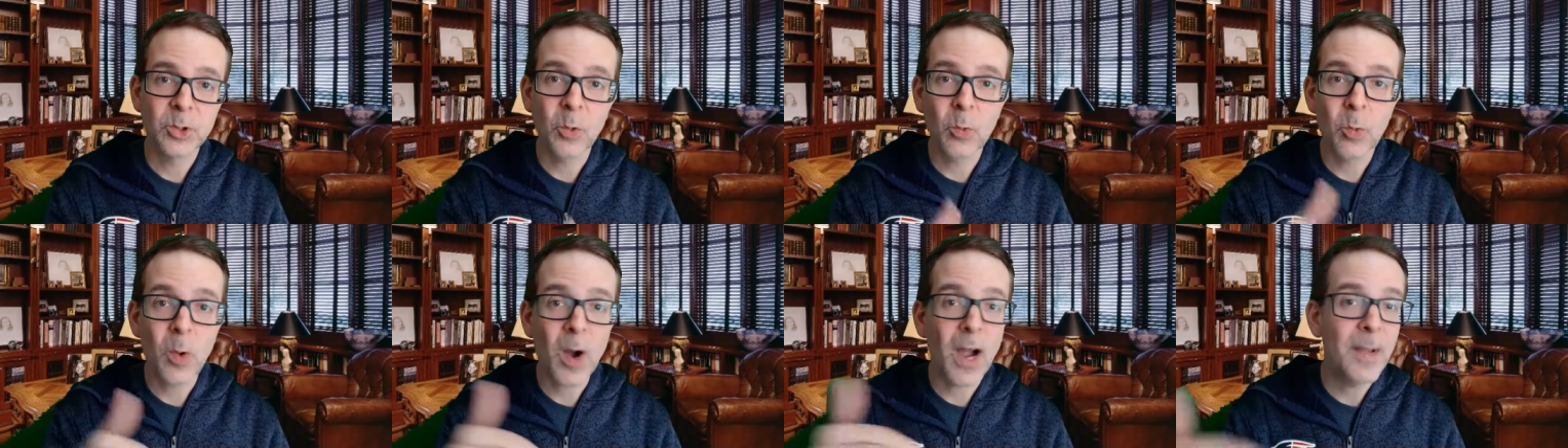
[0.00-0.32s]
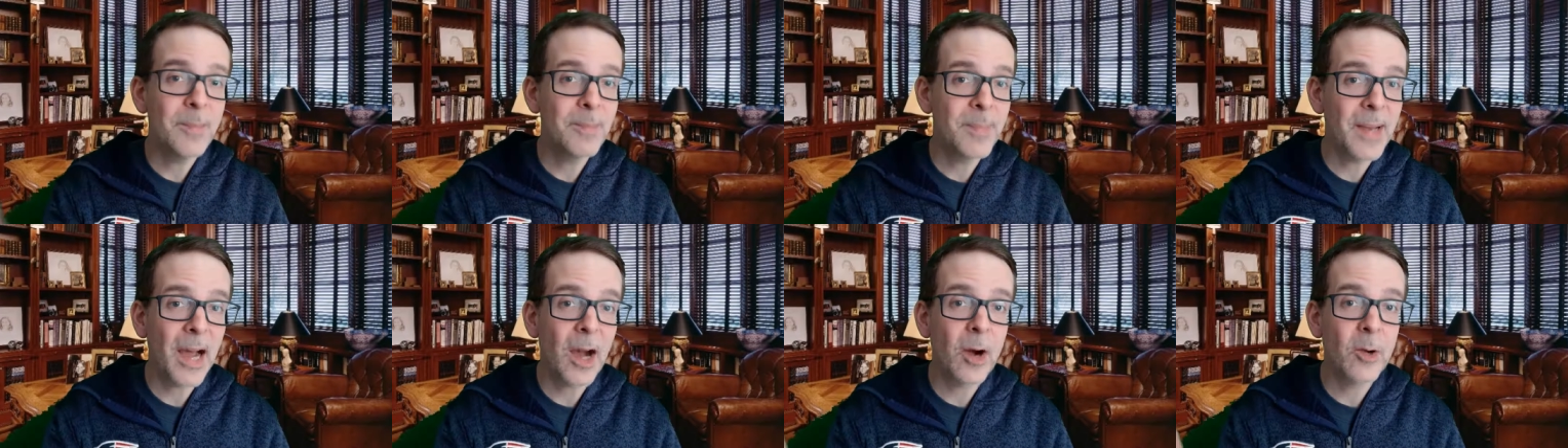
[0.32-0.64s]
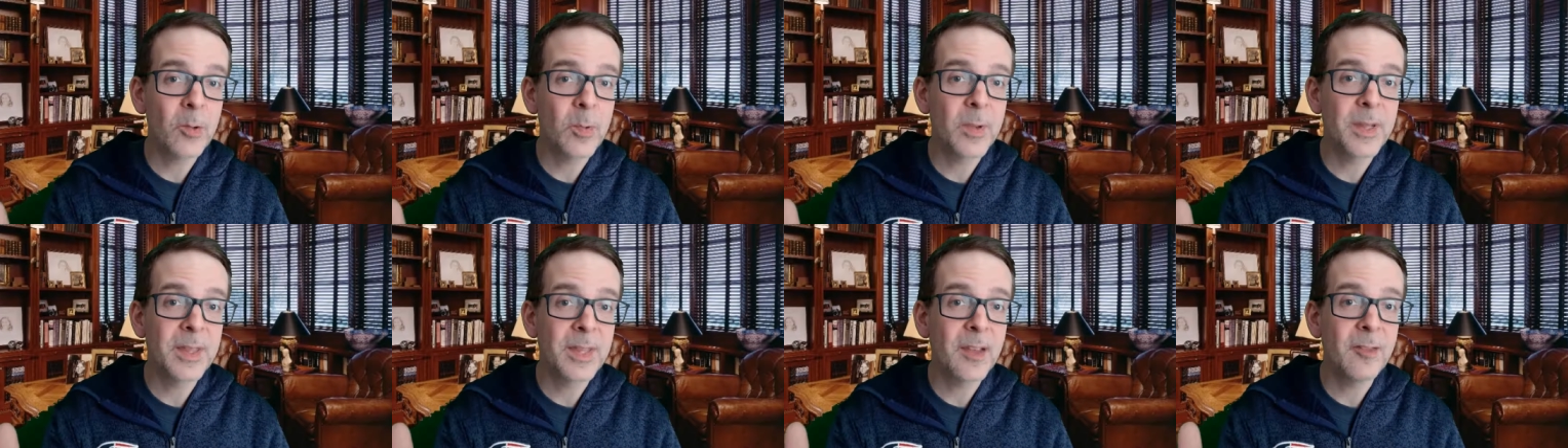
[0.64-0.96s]
wipe out
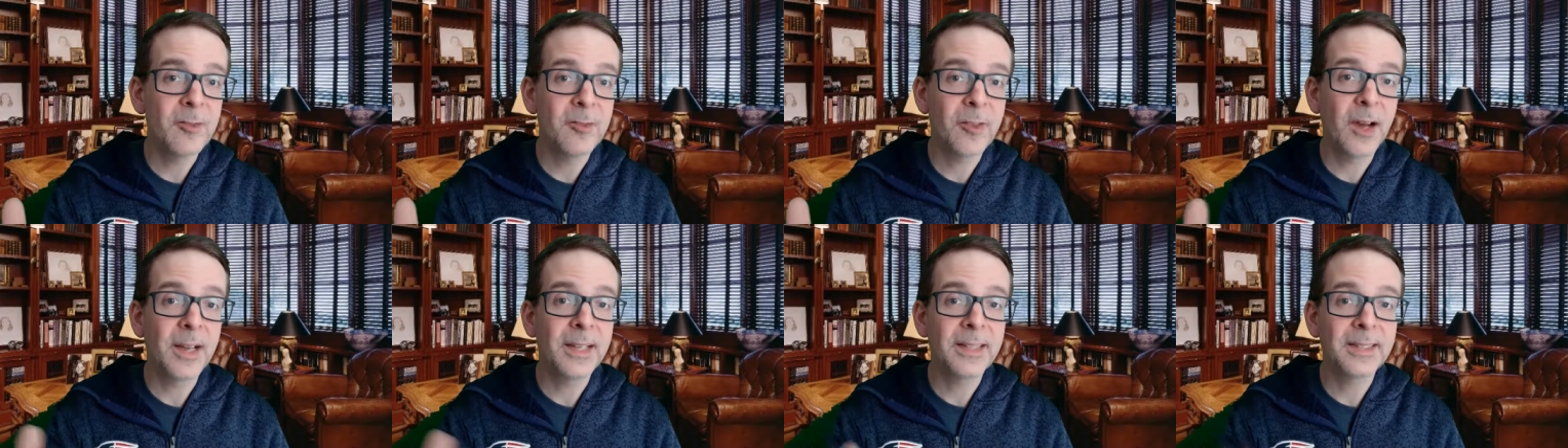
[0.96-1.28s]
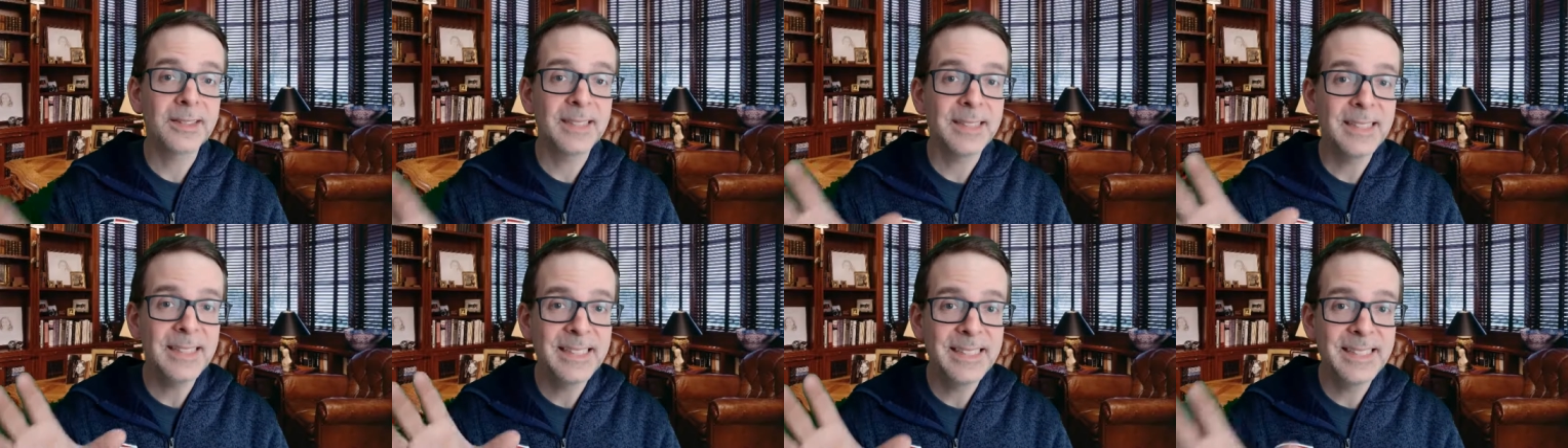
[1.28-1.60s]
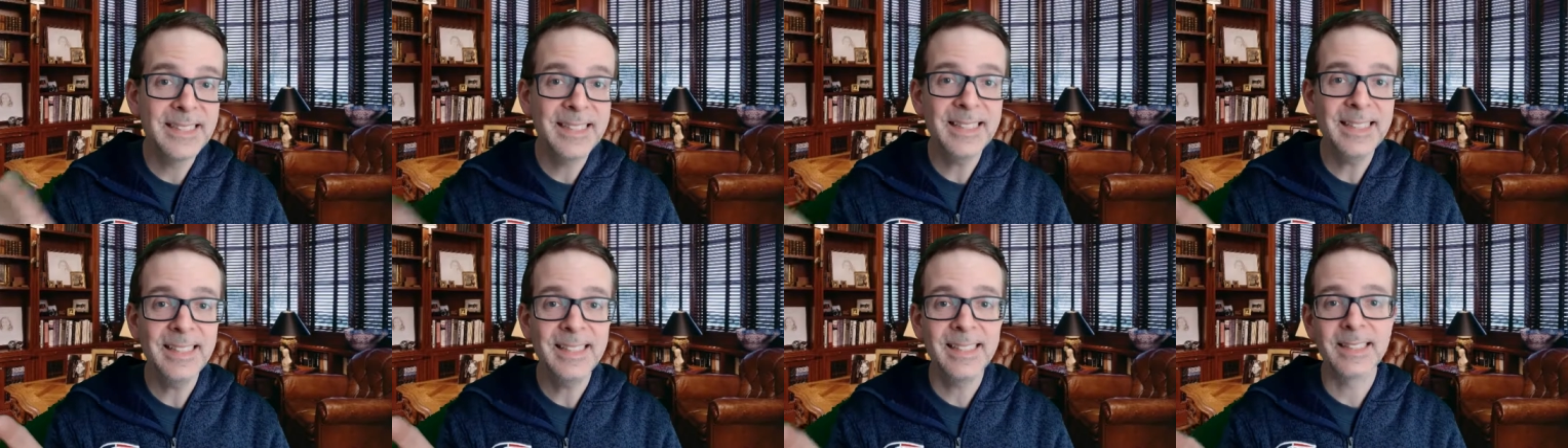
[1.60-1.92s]
when they finally
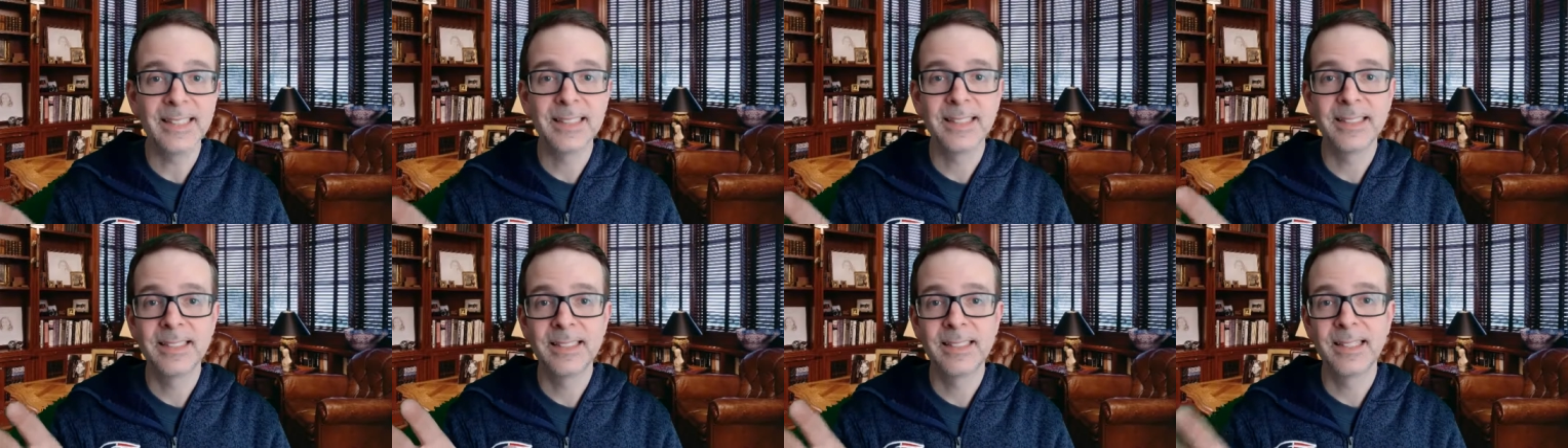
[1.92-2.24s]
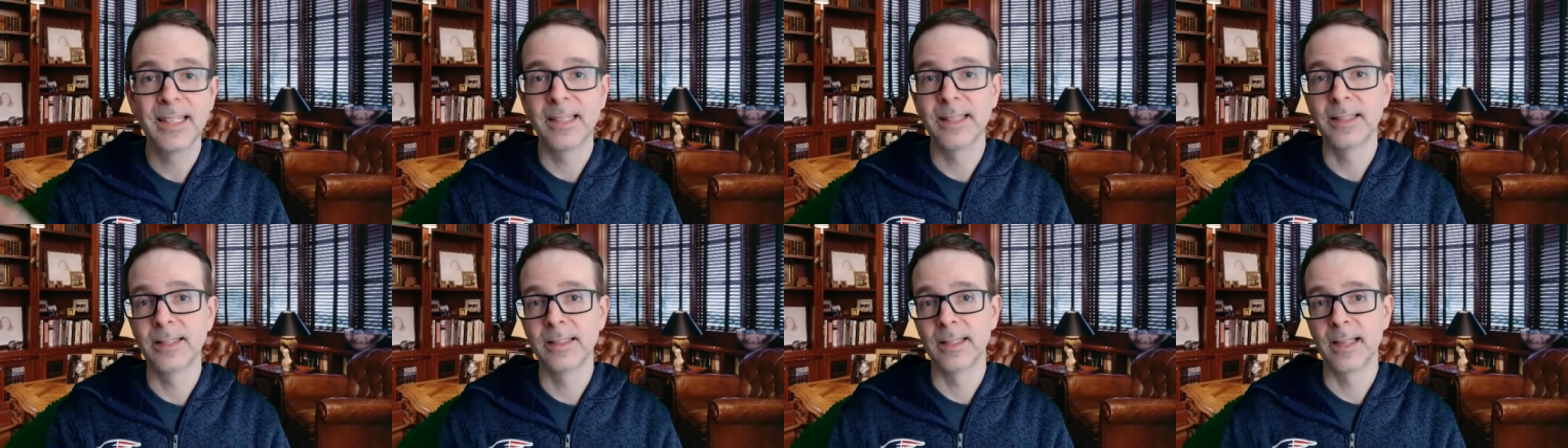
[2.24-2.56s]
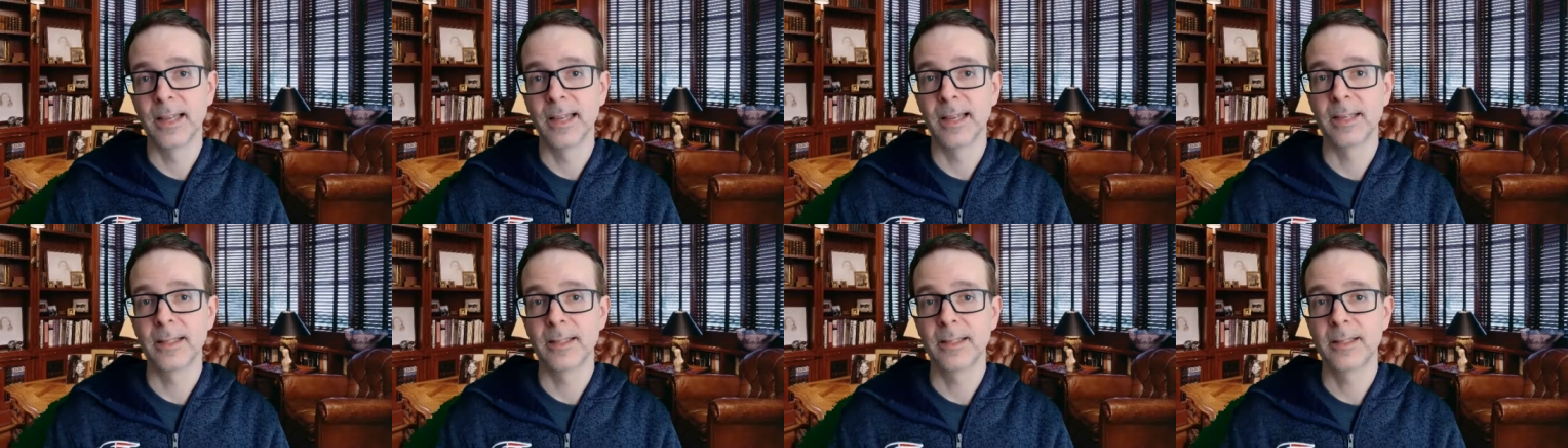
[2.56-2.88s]
did take the land?